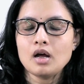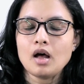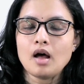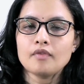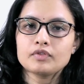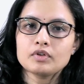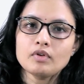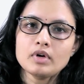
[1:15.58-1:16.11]

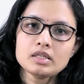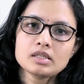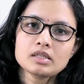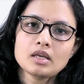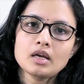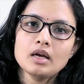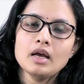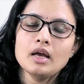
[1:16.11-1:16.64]

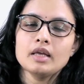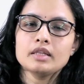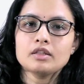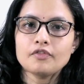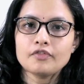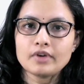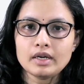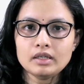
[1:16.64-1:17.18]
Afterwards, in
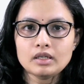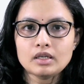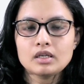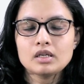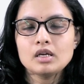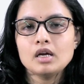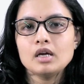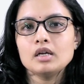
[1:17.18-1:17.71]
the front,
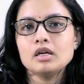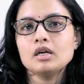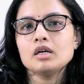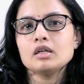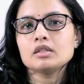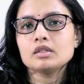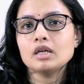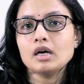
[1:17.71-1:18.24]

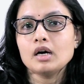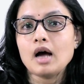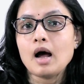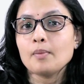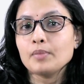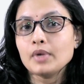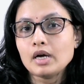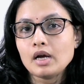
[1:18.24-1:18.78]
the
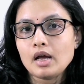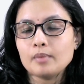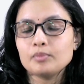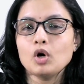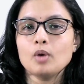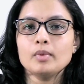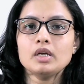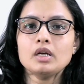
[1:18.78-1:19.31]
upper
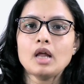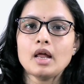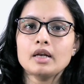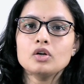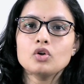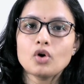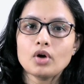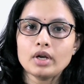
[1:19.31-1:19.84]
abdomen
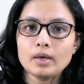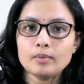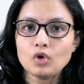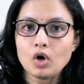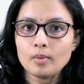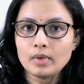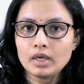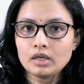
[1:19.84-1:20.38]
and lower
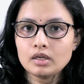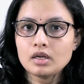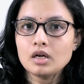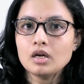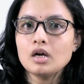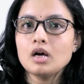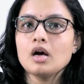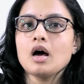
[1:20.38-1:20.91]
abdomen
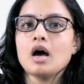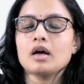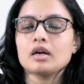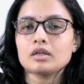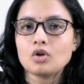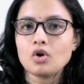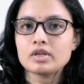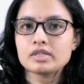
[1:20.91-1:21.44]

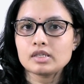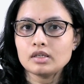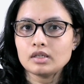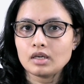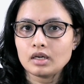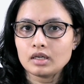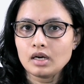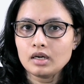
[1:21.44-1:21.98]
are
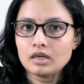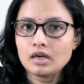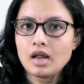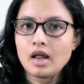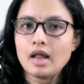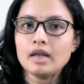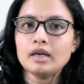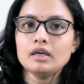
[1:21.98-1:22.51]
concentrated
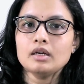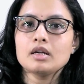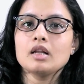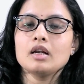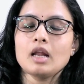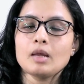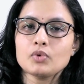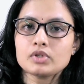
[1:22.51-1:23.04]
and
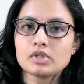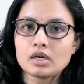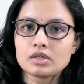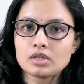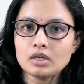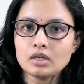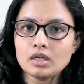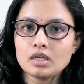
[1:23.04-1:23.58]

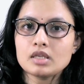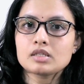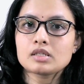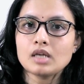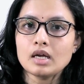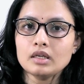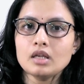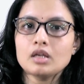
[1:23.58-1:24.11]
liposuction is
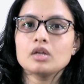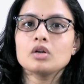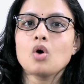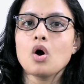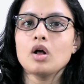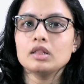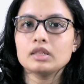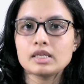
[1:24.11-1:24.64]
done in
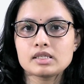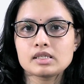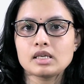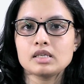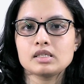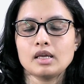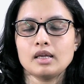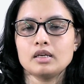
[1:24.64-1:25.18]
all these six